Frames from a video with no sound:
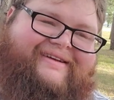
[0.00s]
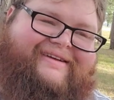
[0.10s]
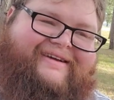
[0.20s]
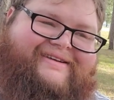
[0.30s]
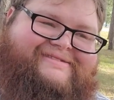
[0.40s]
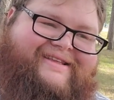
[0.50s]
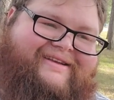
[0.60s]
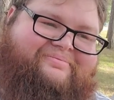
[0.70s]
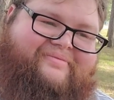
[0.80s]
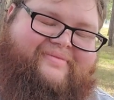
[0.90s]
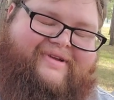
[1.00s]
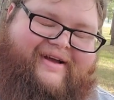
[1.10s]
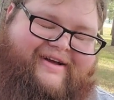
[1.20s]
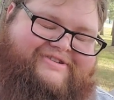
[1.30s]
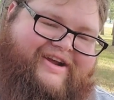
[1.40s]
Because then
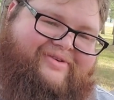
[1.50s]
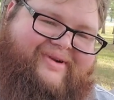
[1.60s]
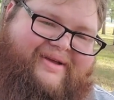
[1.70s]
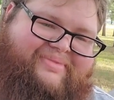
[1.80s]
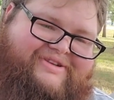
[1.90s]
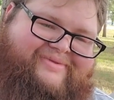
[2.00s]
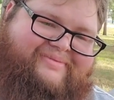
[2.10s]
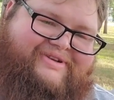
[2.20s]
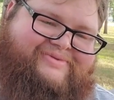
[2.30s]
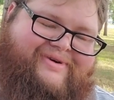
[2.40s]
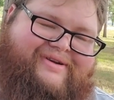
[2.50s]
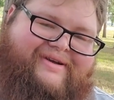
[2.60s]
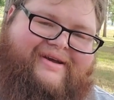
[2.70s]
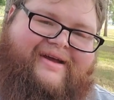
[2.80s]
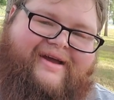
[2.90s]
Chainer would get +1/+1,
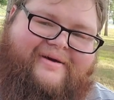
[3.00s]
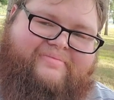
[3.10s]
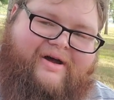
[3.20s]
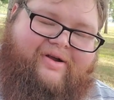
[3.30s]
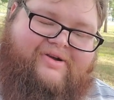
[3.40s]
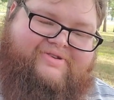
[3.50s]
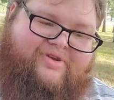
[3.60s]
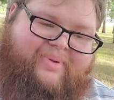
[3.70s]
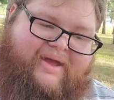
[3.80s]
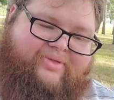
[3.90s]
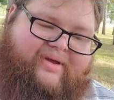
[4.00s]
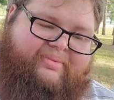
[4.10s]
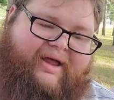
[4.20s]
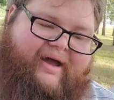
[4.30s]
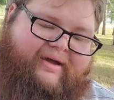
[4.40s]
but also you pay 3
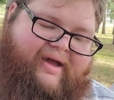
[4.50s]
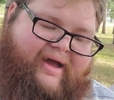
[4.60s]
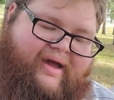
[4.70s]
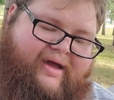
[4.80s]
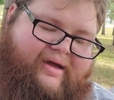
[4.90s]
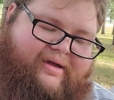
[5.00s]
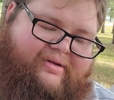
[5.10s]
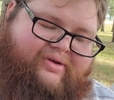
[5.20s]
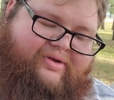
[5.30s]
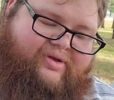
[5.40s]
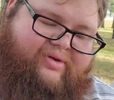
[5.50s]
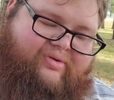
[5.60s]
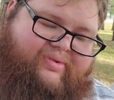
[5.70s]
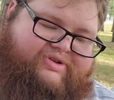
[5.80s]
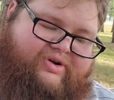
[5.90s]
black and you
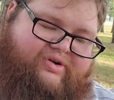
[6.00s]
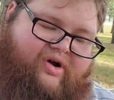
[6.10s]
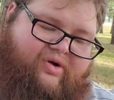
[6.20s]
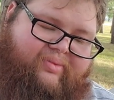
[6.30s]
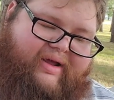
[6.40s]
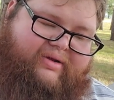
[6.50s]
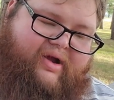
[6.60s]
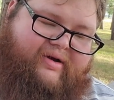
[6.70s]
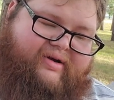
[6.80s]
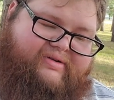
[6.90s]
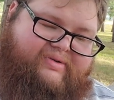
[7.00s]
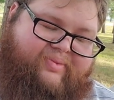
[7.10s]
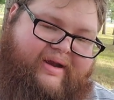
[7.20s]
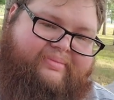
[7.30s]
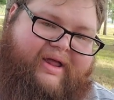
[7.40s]
return all red
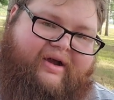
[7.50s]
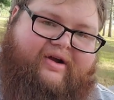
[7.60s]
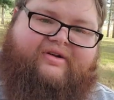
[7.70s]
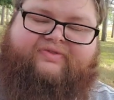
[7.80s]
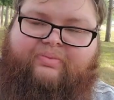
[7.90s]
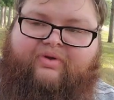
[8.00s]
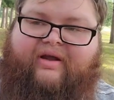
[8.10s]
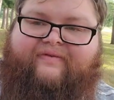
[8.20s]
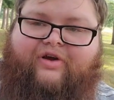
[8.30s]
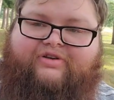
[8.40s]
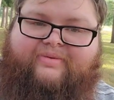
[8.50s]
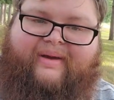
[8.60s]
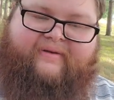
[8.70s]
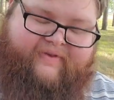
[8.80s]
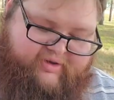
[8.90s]
and black cards from the graveyard to the
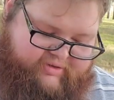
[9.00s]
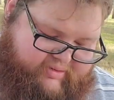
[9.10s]
battlefield.